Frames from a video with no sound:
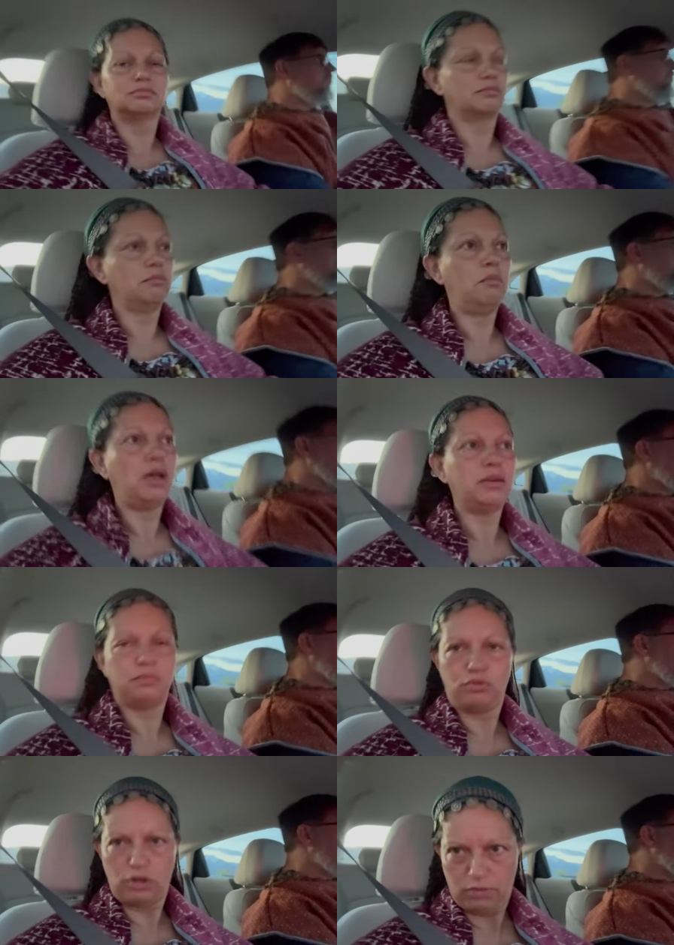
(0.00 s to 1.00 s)
mine
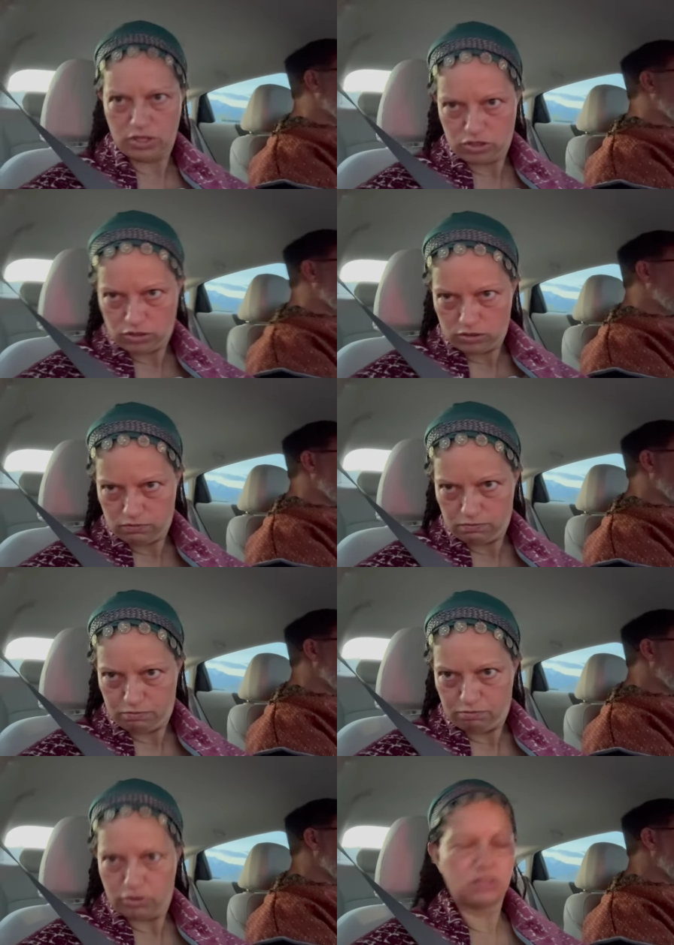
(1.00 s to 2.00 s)
pretty much
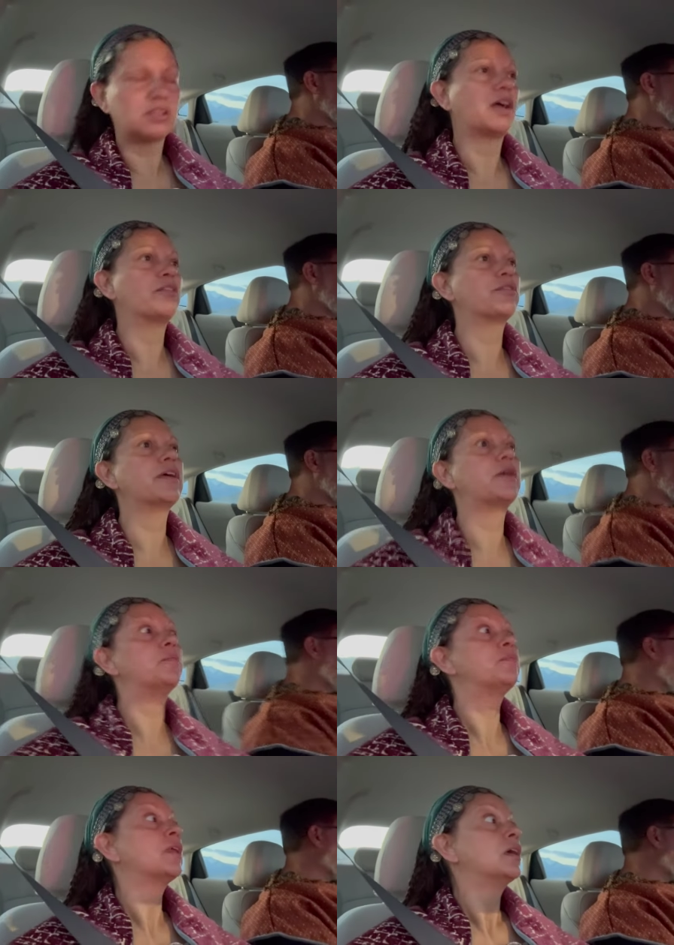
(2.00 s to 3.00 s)
put together there.
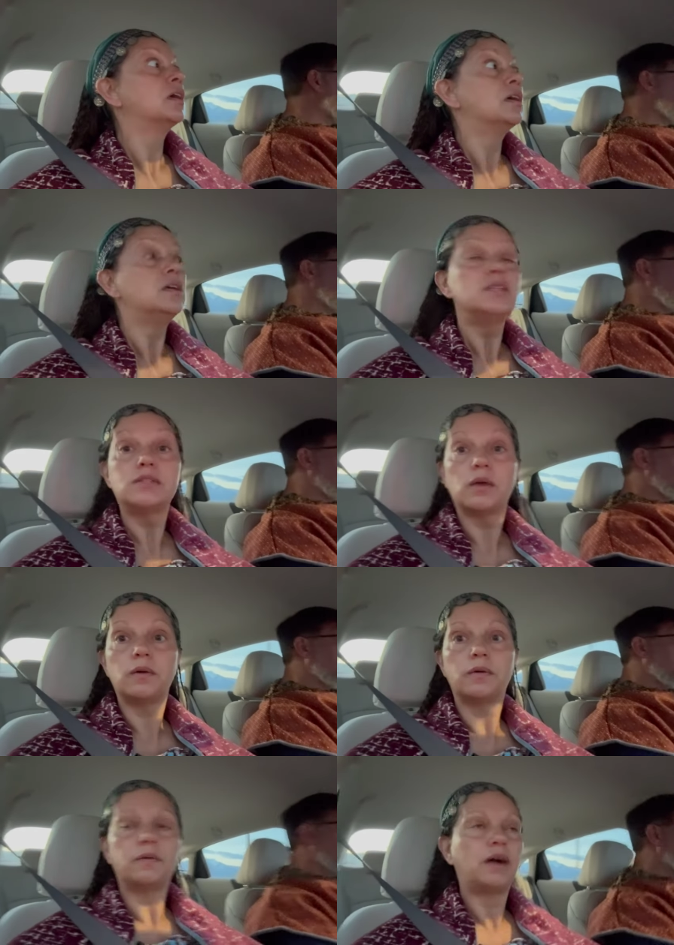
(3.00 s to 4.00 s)

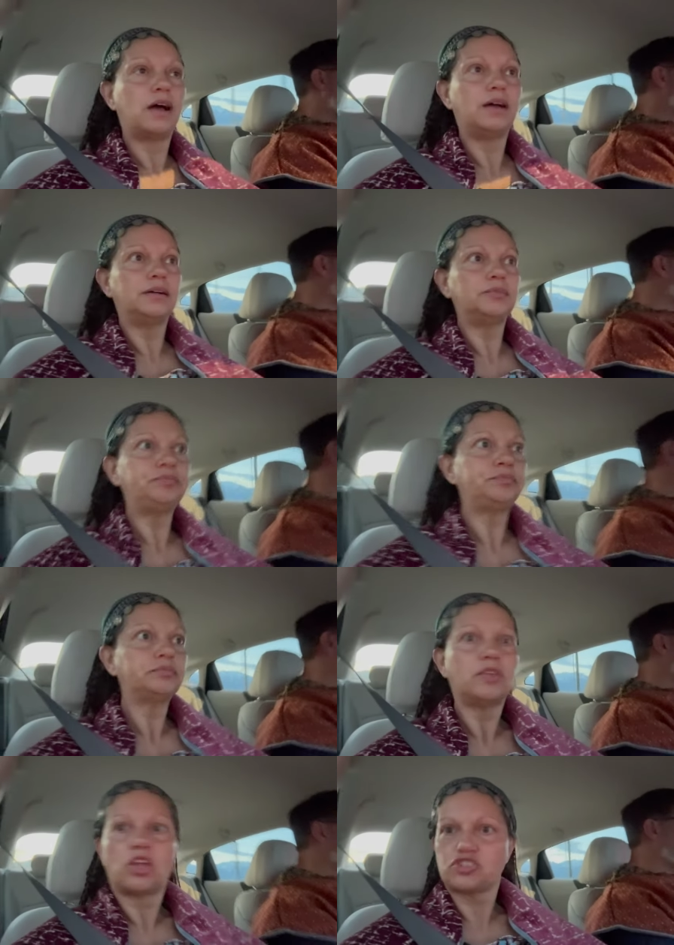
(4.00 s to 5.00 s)
So, um,
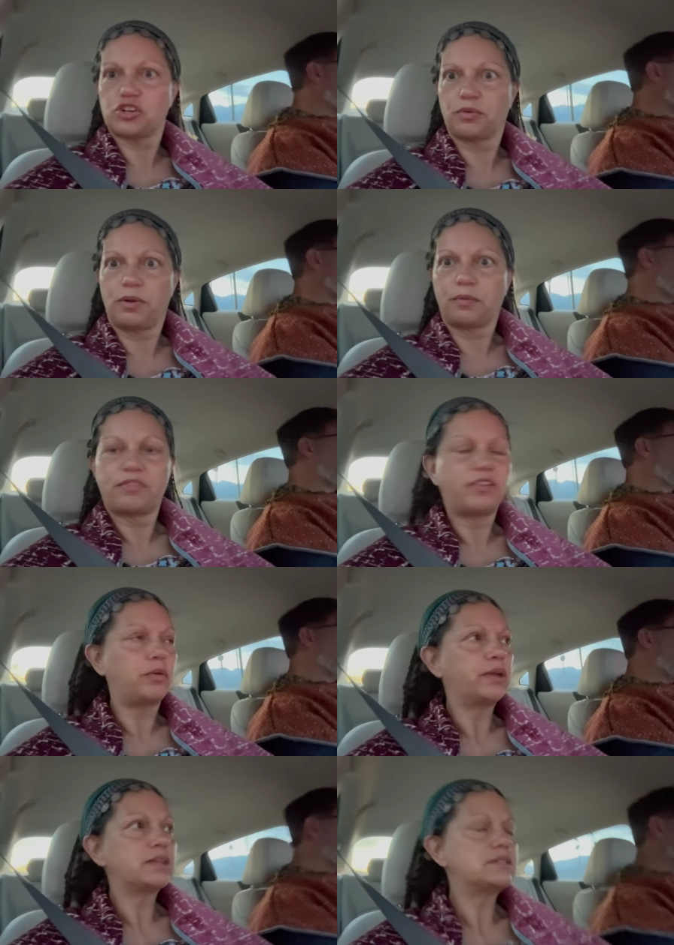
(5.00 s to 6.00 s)
not sure what we're
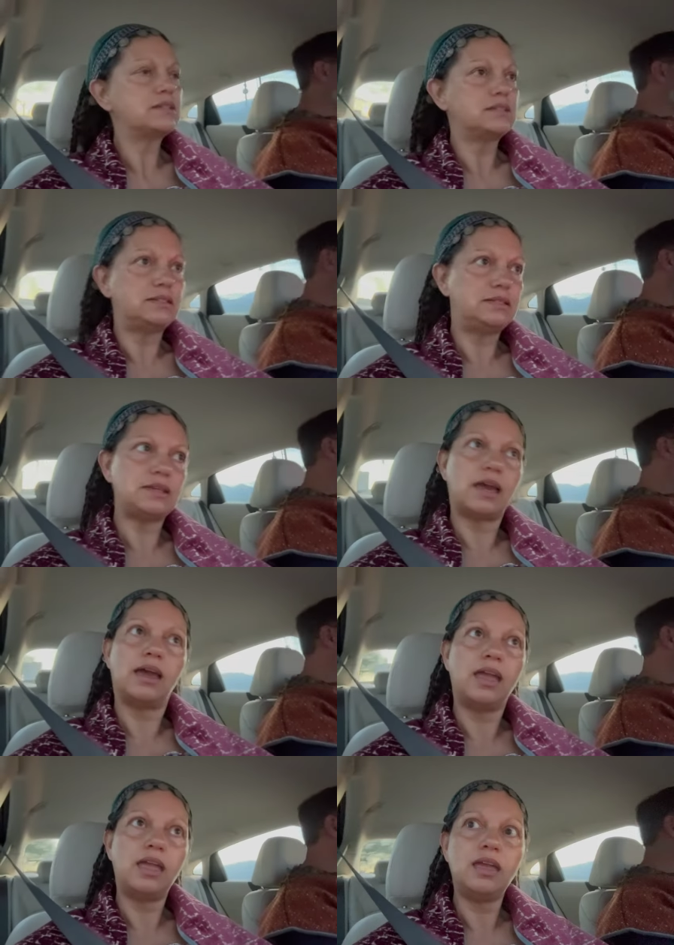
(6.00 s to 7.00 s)
filming
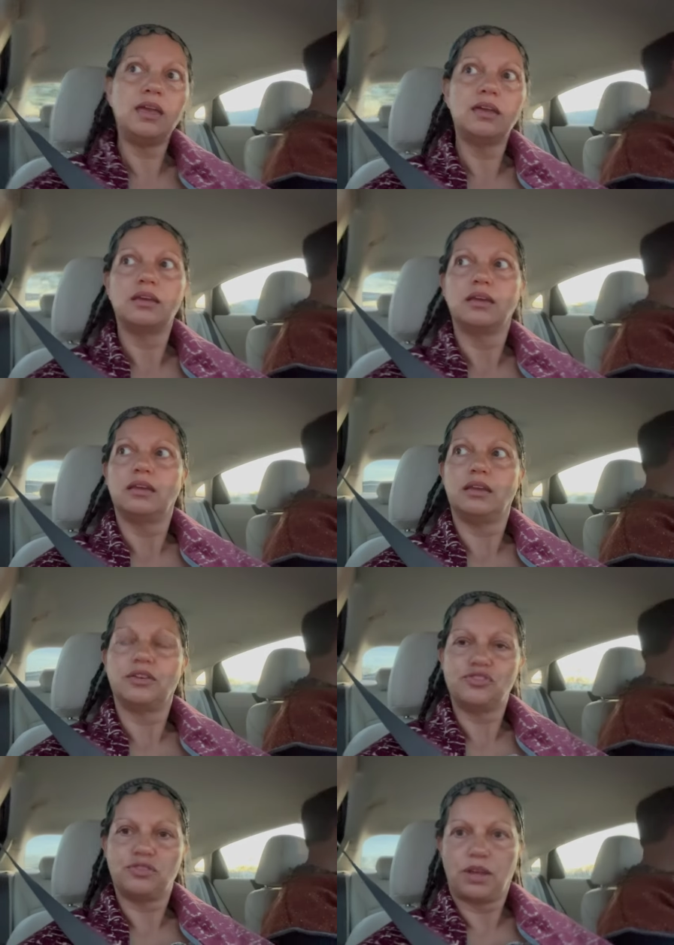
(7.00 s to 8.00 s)
today.
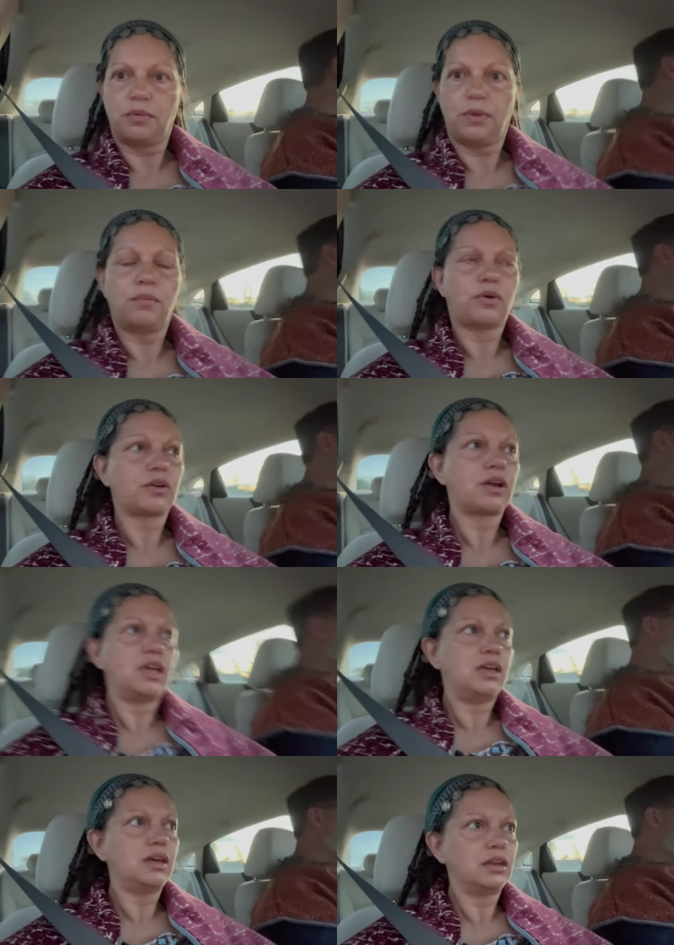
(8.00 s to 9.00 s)
Yesterday we were
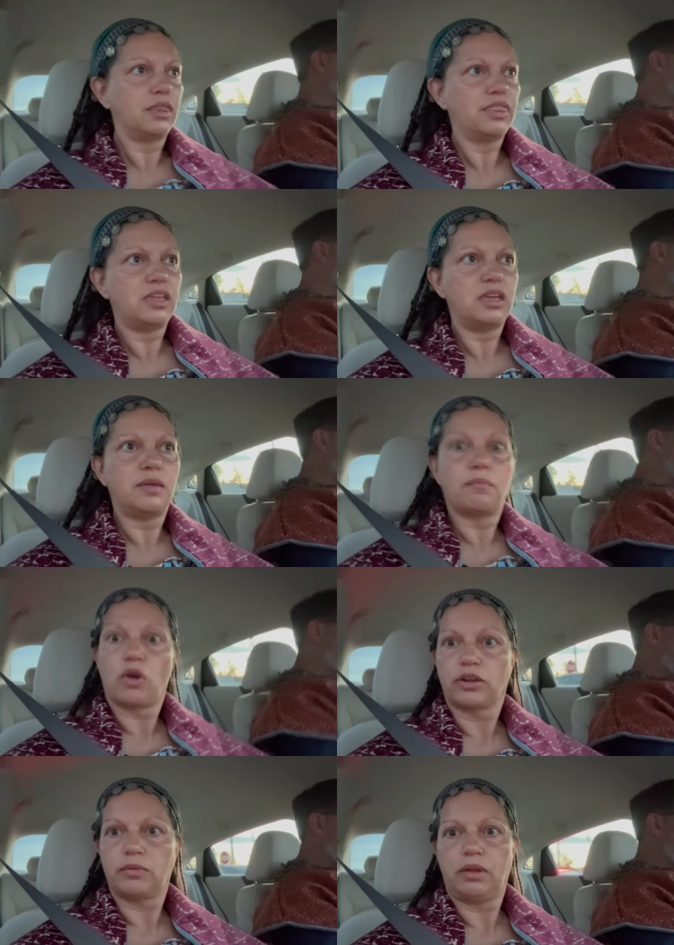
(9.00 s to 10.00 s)
in the
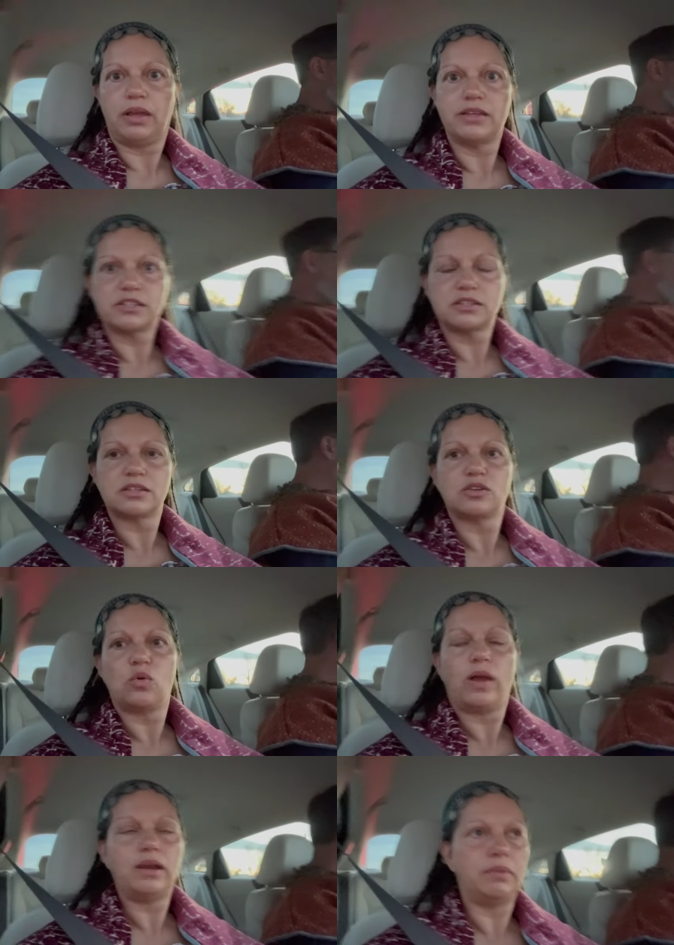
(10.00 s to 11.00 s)
marketplace
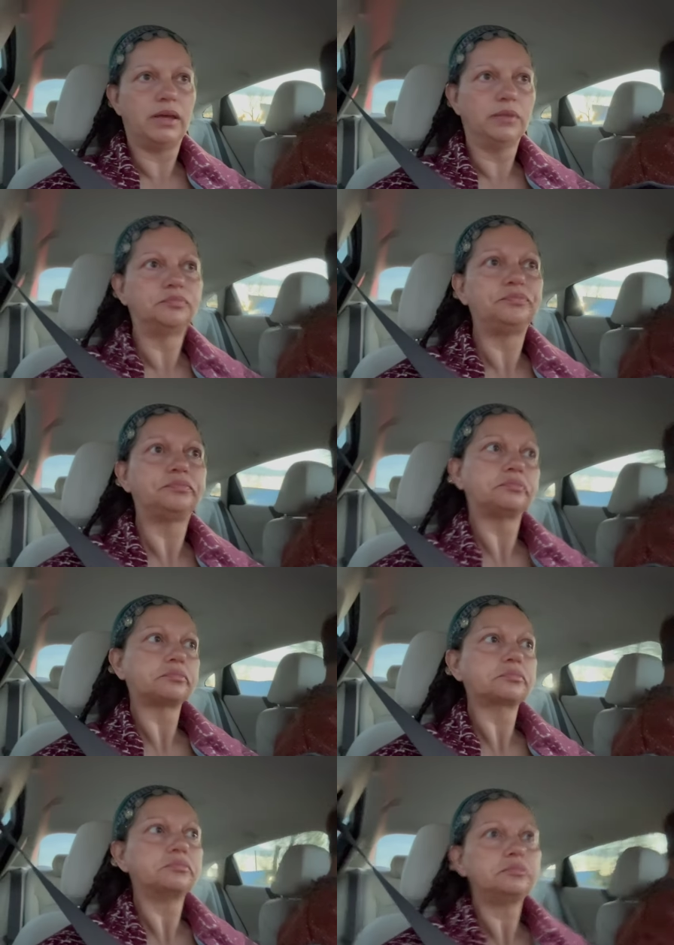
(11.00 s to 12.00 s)
quite a bit
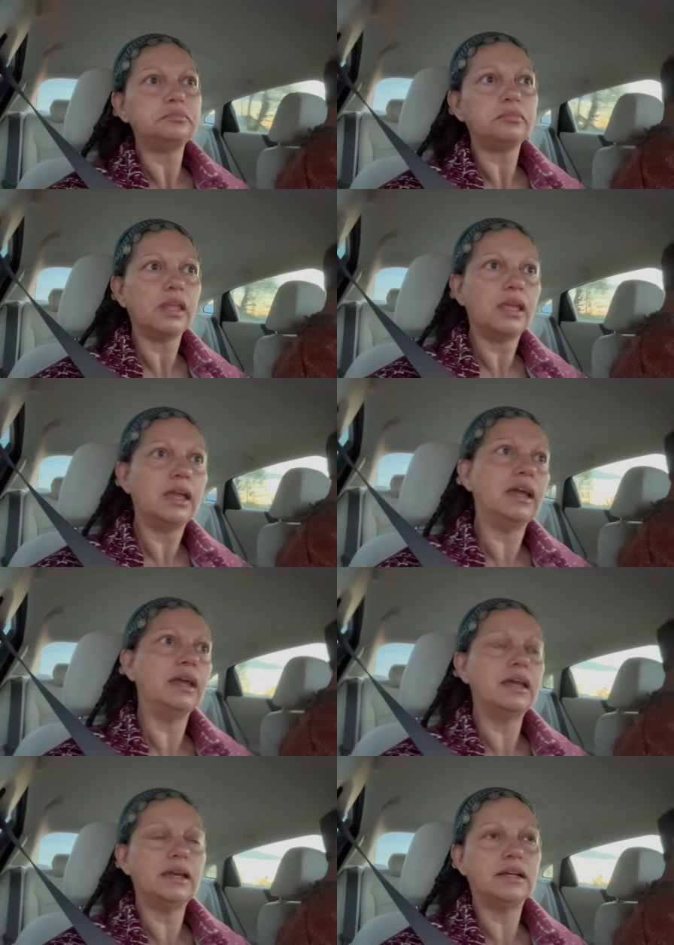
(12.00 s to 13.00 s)

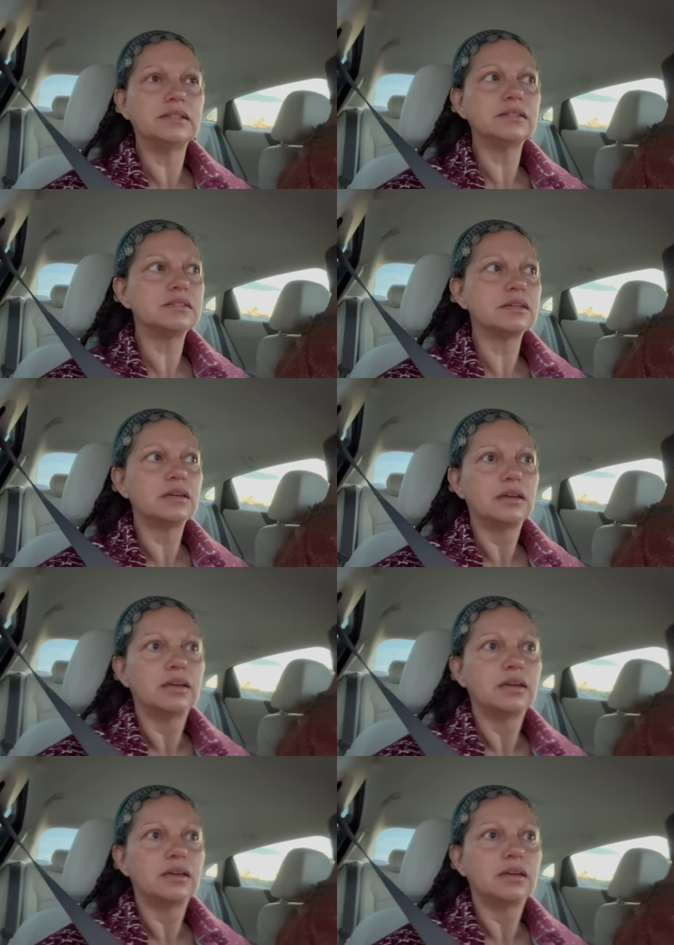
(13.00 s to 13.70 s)
and